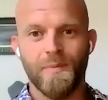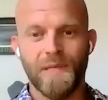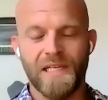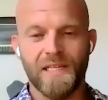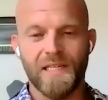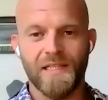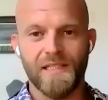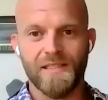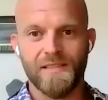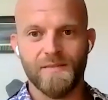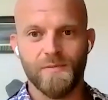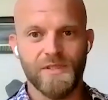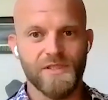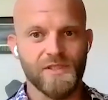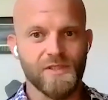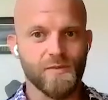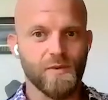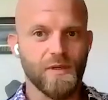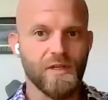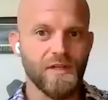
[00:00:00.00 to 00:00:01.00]
because we
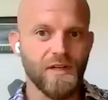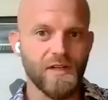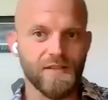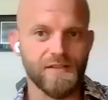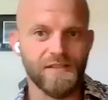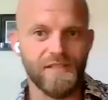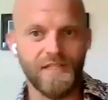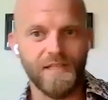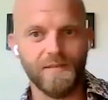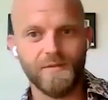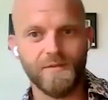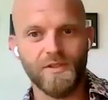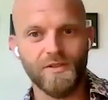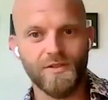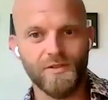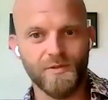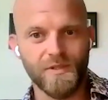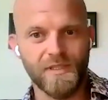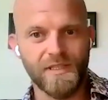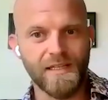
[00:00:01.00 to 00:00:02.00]
just want our team to
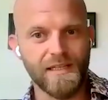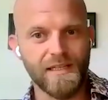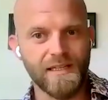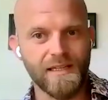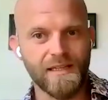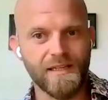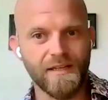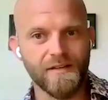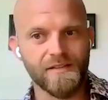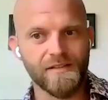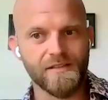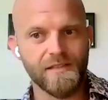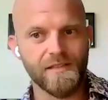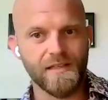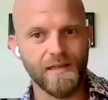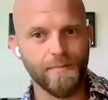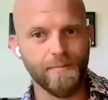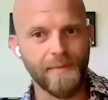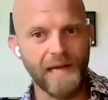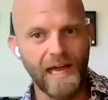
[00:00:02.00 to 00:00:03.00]
do it, then
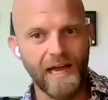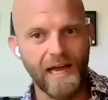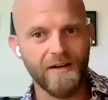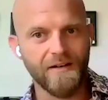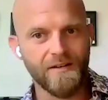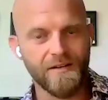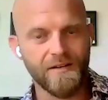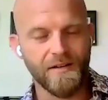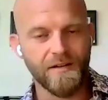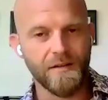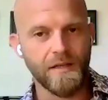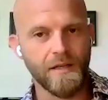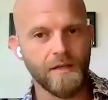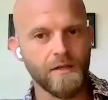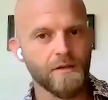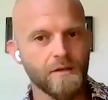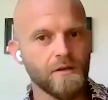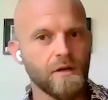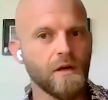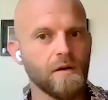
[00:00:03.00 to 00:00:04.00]
there's a pattern there
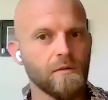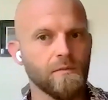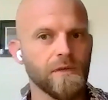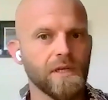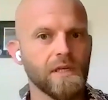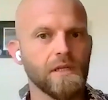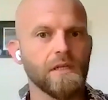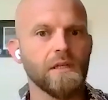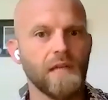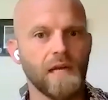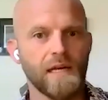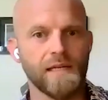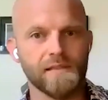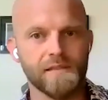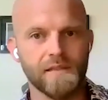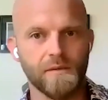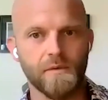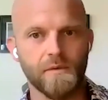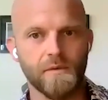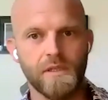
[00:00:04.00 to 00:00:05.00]
that you're not
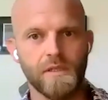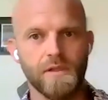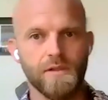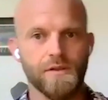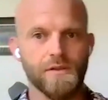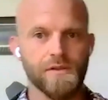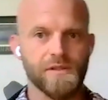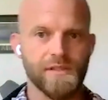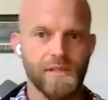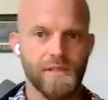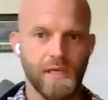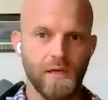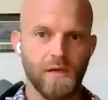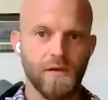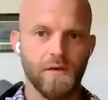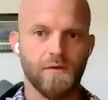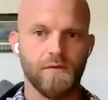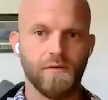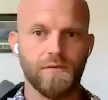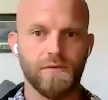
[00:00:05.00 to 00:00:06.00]
realizing within
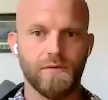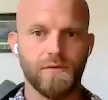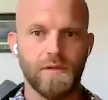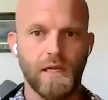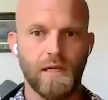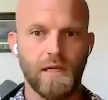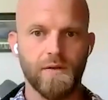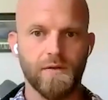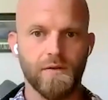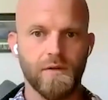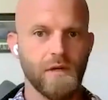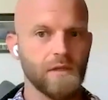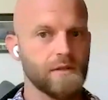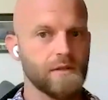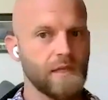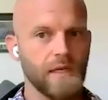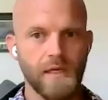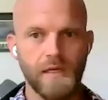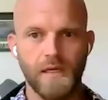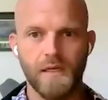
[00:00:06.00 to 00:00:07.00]
yourself, that you're
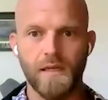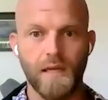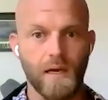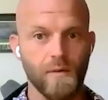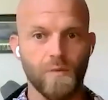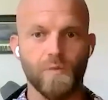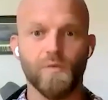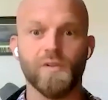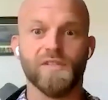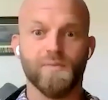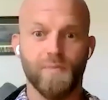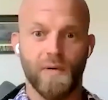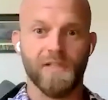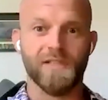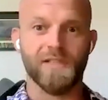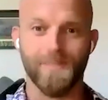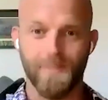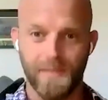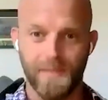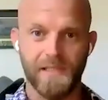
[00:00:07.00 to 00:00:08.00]
not taking that
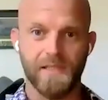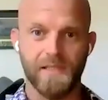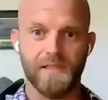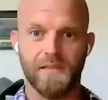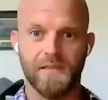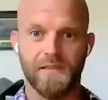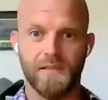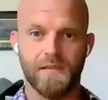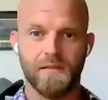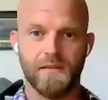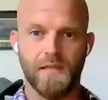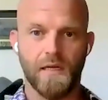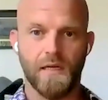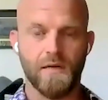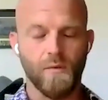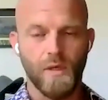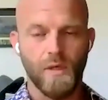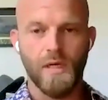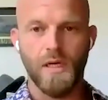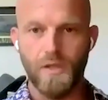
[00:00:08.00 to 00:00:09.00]
responsibility,
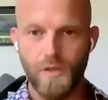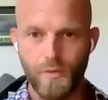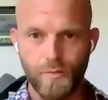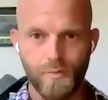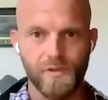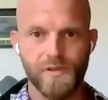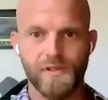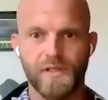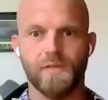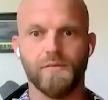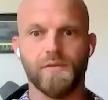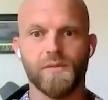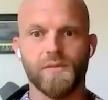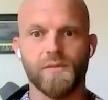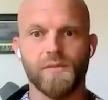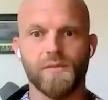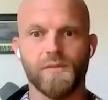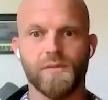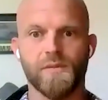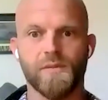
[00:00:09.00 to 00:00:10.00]
that 100%
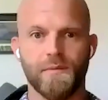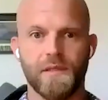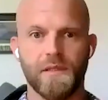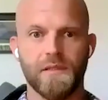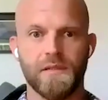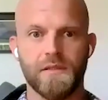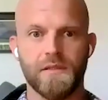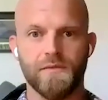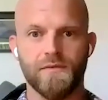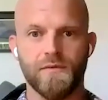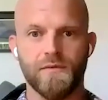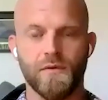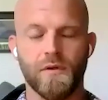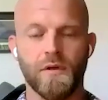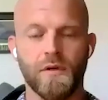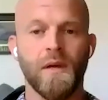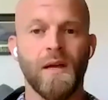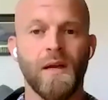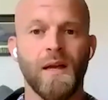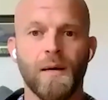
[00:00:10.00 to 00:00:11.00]
responsibility
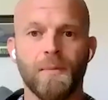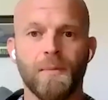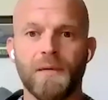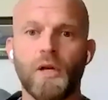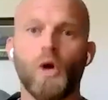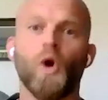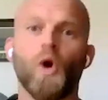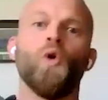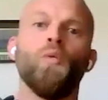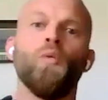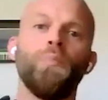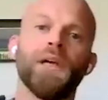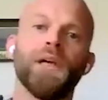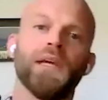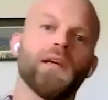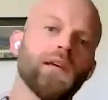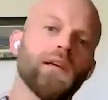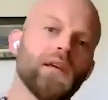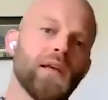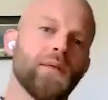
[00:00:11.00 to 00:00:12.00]
for, but
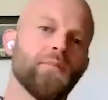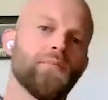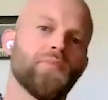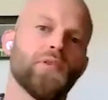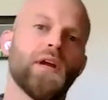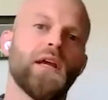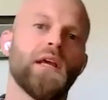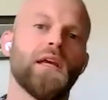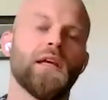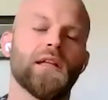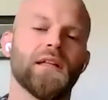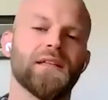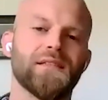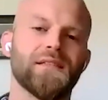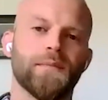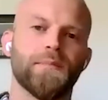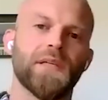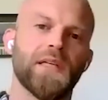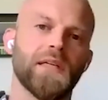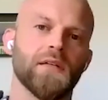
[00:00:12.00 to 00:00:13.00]
hoping and praying that
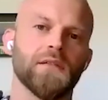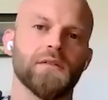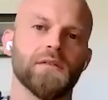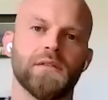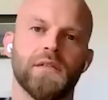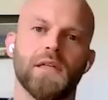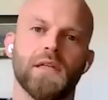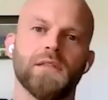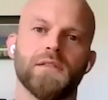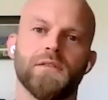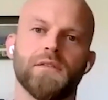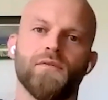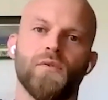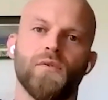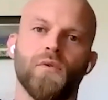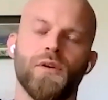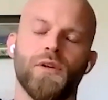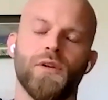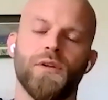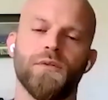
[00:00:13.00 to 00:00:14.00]
somebody else does it
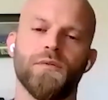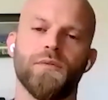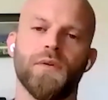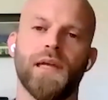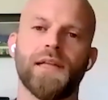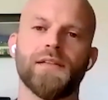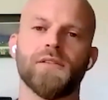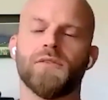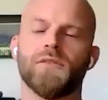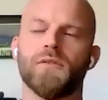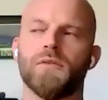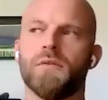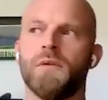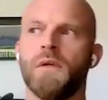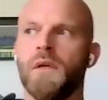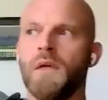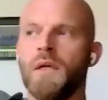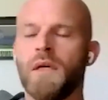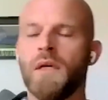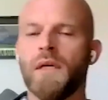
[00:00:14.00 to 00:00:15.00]
for you. And so